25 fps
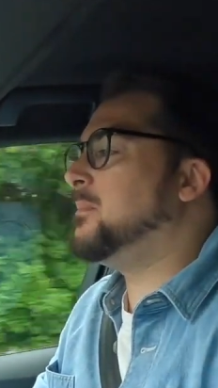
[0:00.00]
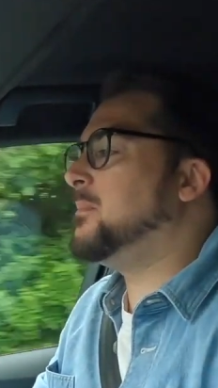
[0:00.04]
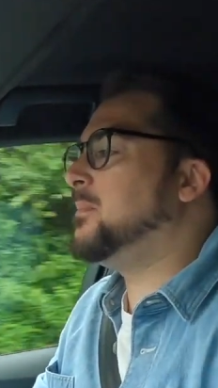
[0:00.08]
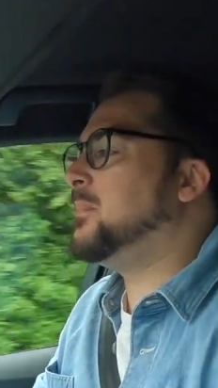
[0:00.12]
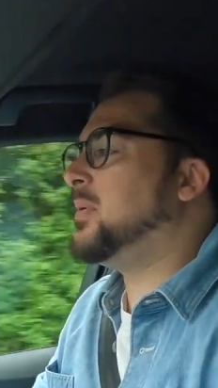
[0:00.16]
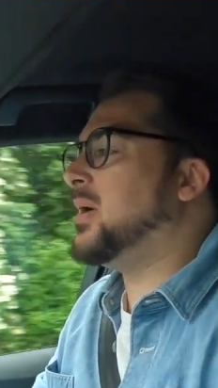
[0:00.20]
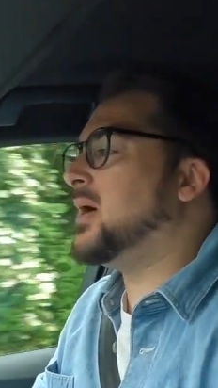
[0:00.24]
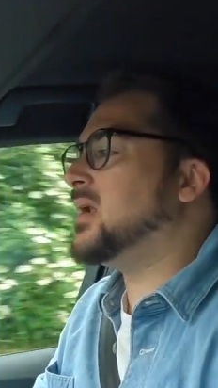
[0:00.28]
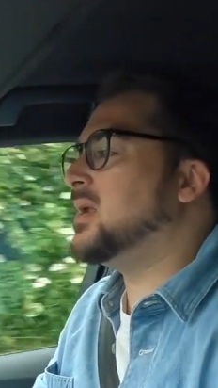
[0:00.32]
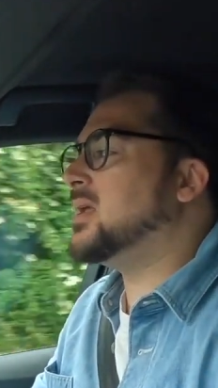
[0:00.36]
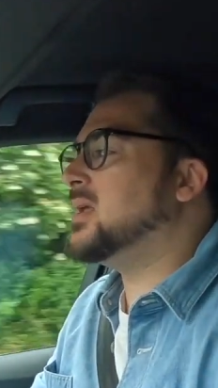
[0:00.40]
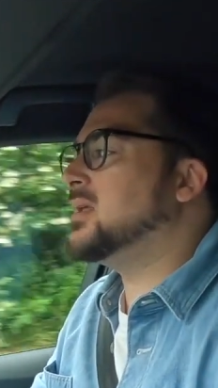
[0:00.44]

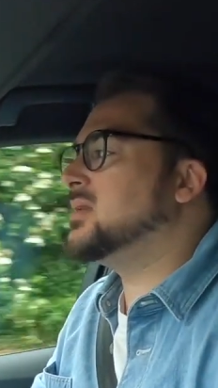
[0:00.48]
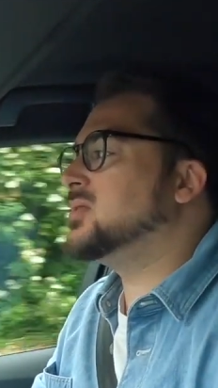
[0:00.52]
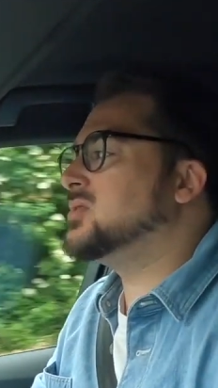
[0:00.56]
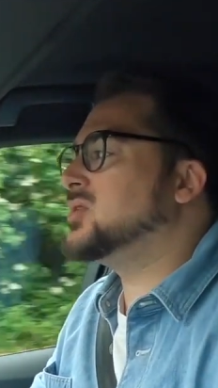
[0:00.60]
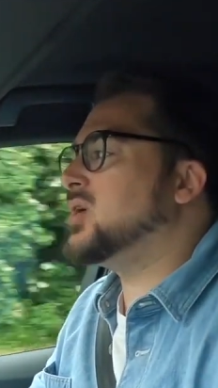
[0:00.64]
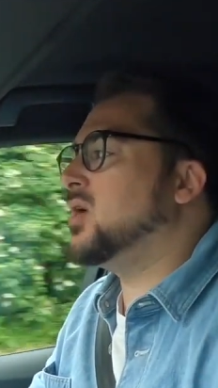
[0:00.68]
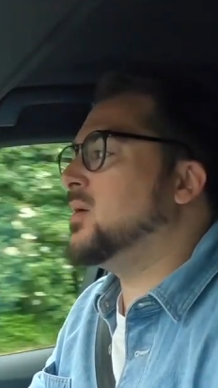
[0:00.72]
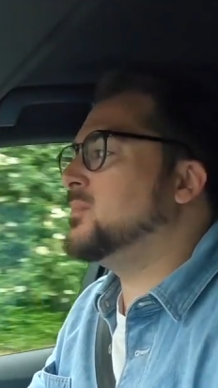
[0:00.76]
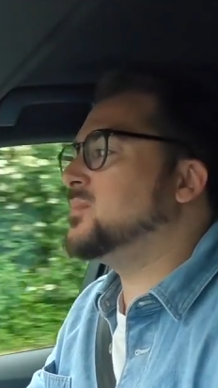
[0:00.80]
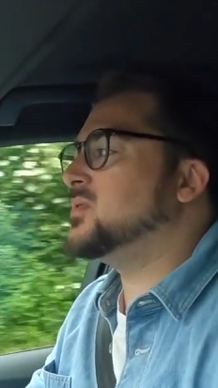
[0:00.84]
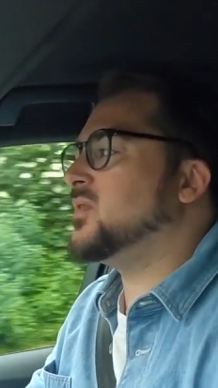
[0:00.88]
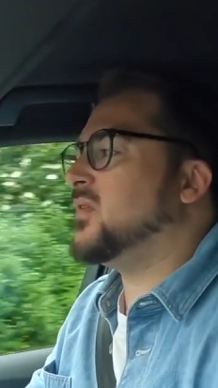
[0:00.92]
but in
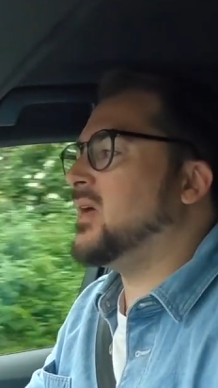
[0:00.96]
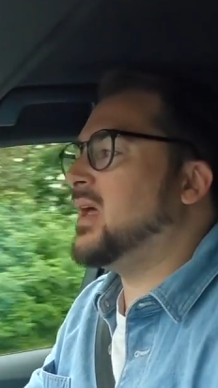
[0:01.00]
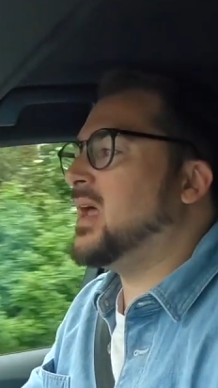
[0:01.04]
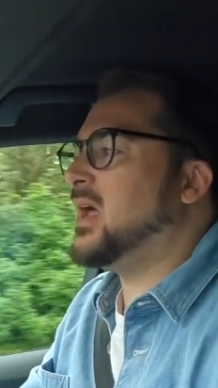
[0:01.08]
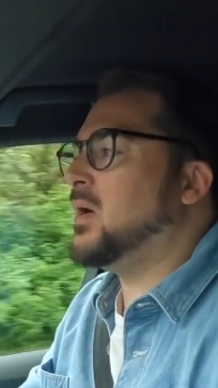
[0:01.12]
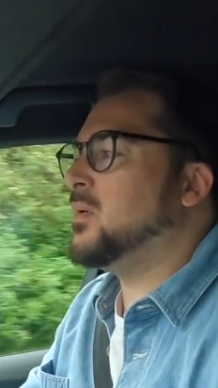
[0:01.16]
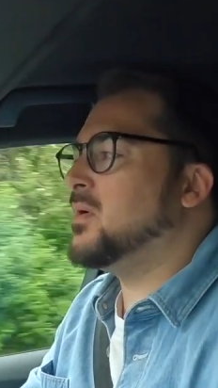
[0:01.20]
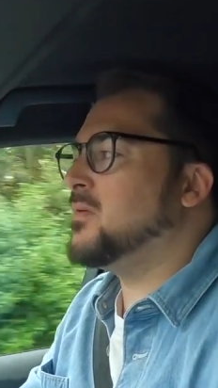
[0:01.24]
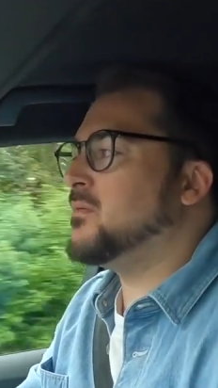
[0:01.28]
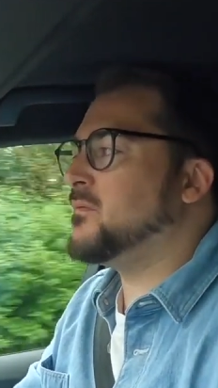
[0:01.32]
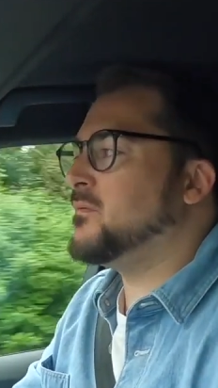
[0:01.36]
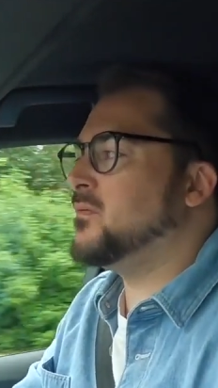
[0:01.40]
terms of
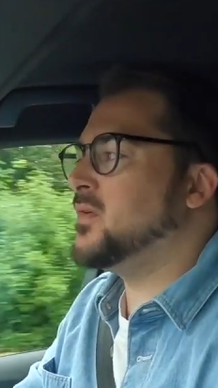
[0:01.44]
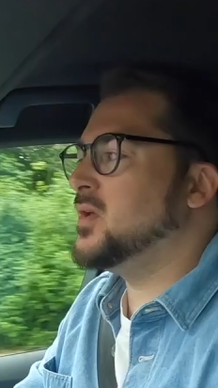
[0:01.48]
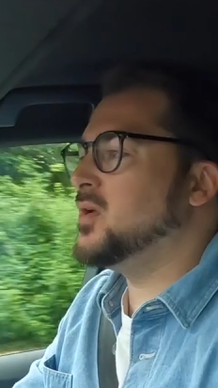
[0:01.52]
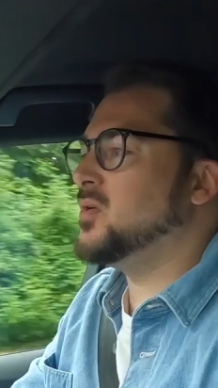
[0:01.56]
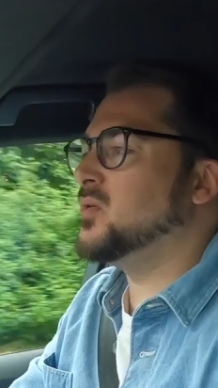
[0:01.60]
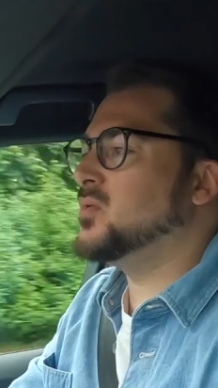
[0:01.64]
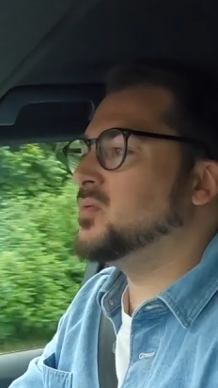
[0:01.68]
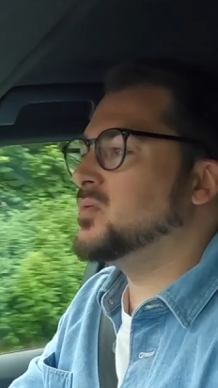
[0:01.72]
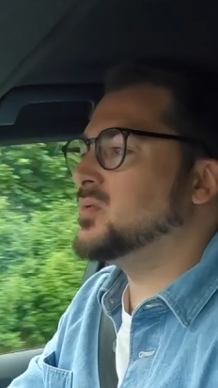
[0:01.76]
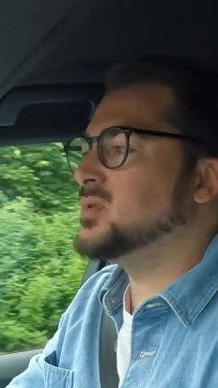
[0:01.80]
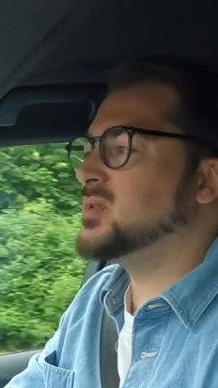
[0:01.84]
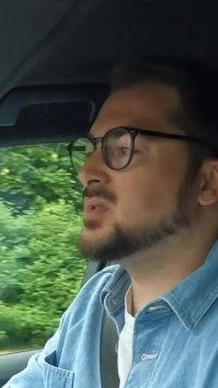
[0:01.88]
how it
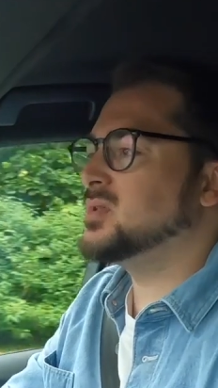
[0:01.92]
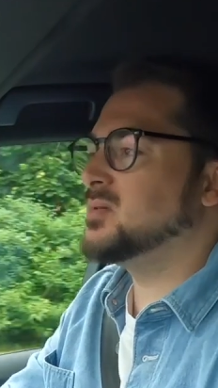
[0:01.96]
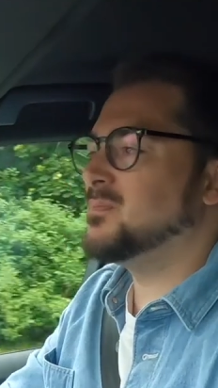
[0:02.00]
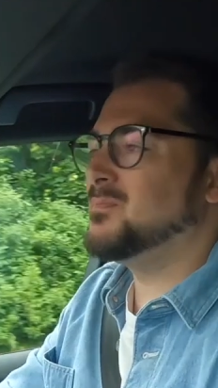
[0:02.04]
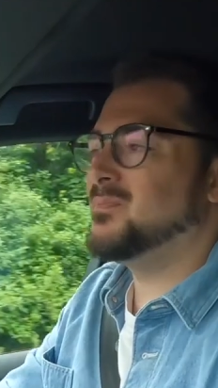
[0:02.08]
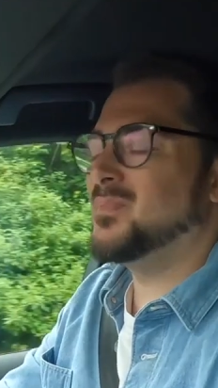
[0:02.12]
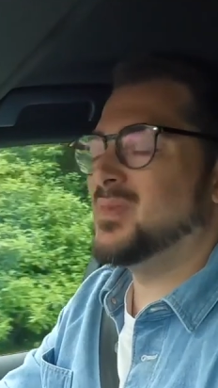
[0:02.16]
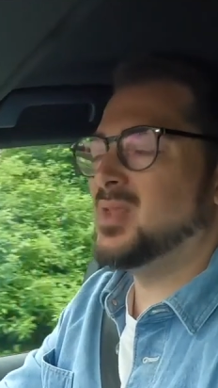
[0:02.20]
feels,